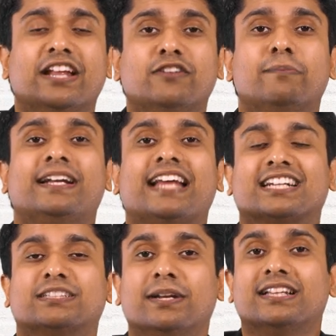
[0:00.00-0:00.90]
will be
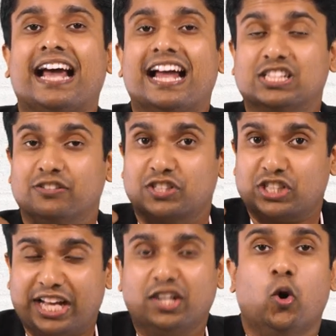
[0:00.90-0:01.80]
taxable in the hands of
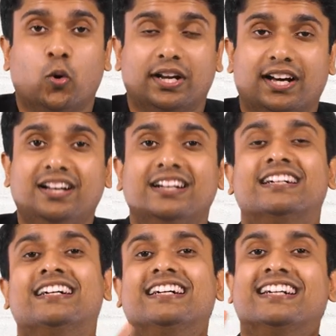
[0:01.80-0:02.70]
shareholder
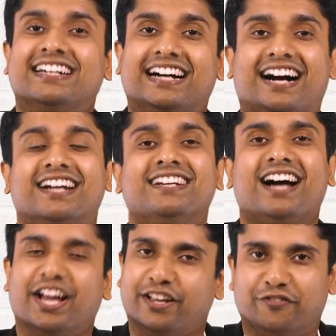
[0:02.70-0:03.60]
under
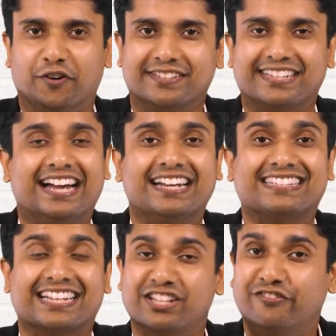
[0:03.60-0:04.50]
IFRS, under
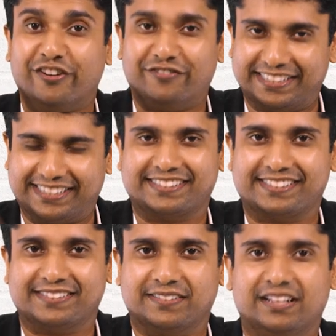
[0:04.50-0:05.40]
section
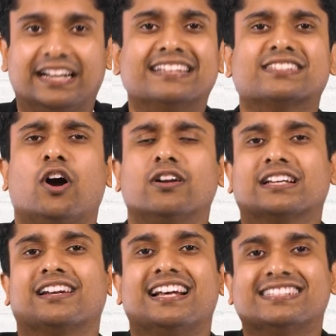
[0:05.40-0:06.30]
56. It is called
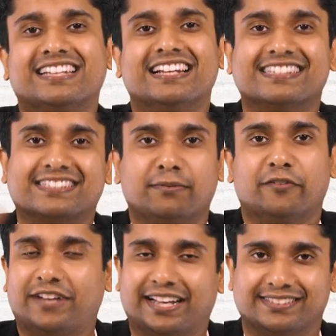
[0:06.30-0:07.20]
the classical system
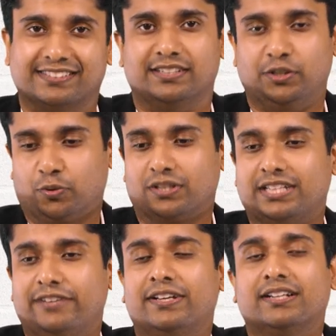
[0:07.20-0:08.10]
of taxes. You
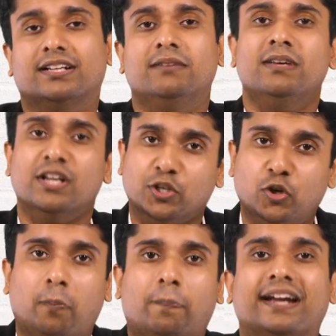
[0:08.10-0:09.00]
receive income,
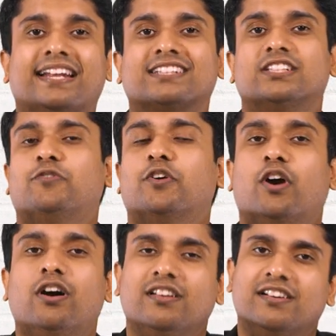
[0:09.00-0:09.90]
you pay taxes for
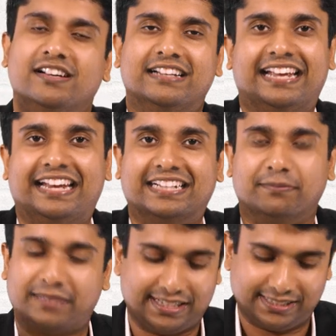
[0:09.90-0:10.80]
your
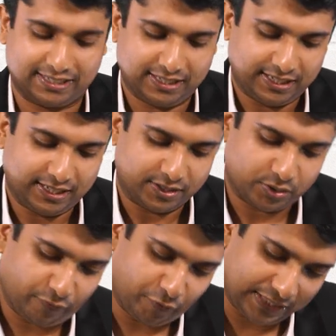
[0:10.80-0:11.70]
income. That's it.
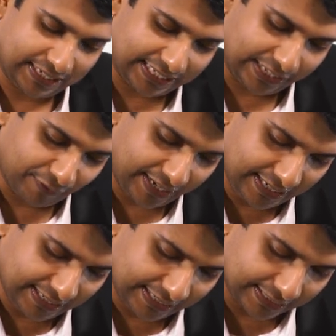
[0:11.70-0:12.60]
So for that
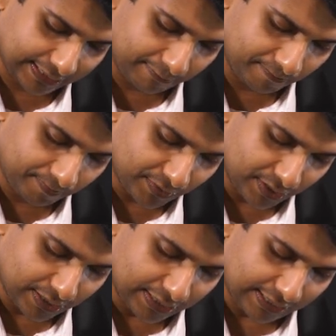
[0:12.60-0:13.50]
dividend income,
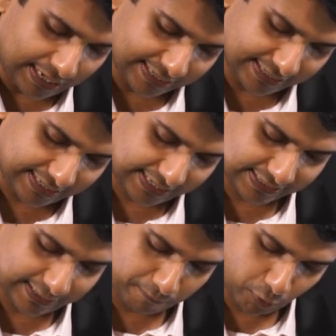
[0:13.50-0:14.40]
assessee
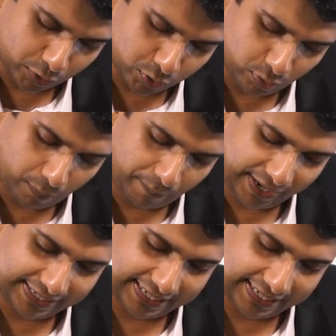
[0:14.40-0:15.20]
is supposed to pay